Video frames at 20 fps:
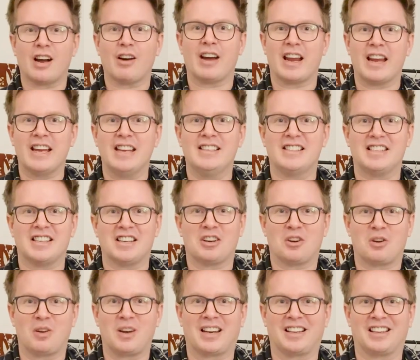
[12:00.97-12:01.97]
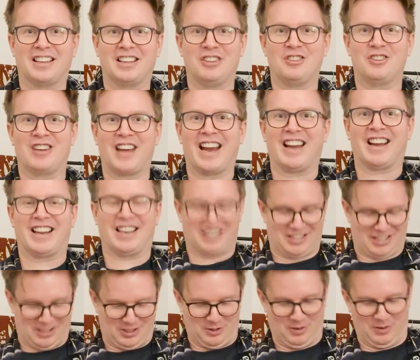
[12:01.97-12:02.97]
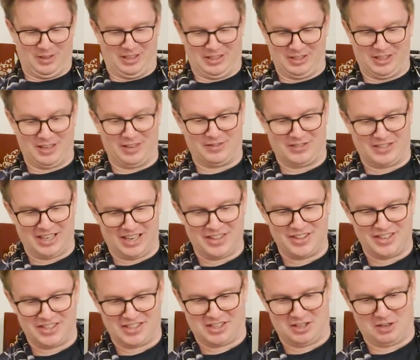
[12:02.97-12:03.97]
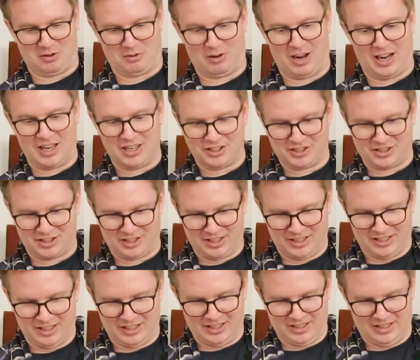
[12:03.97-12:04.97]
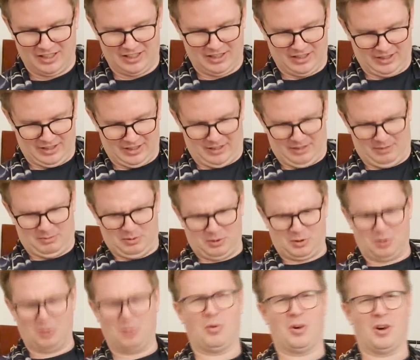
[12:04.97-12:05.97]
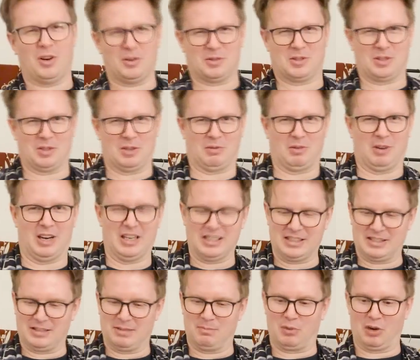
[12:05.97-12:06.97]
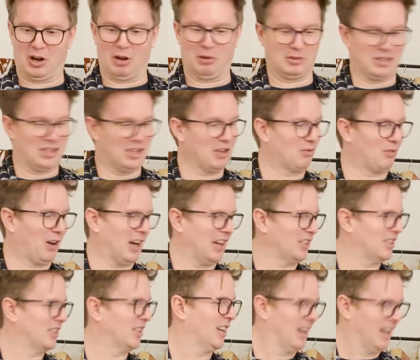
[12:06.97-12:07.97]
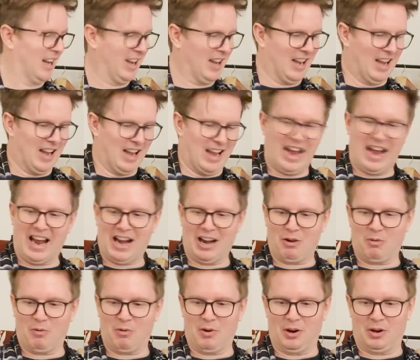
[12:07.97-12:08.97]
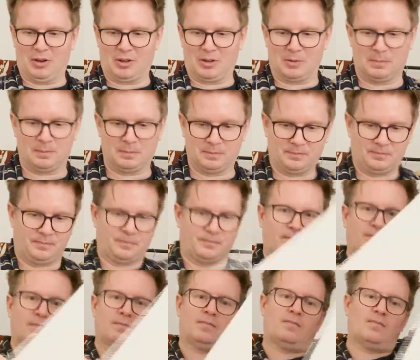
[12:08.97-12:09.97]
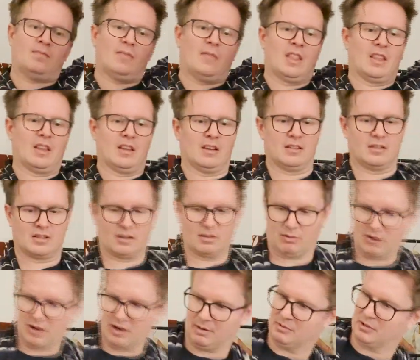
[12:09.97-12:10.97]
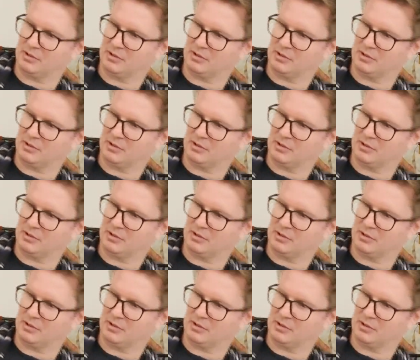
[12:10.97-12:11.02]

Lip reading: easy and quickly you can actually do this. I've done this in a rush. Not sure why I was in a rush, but I was in a rush and it worked. So what I'm